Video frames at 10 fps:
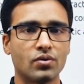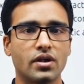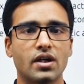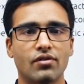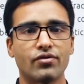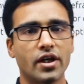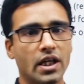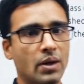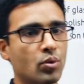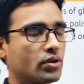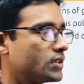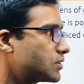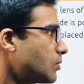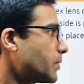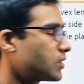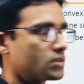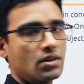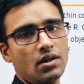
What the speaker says: a rough idea about this one, because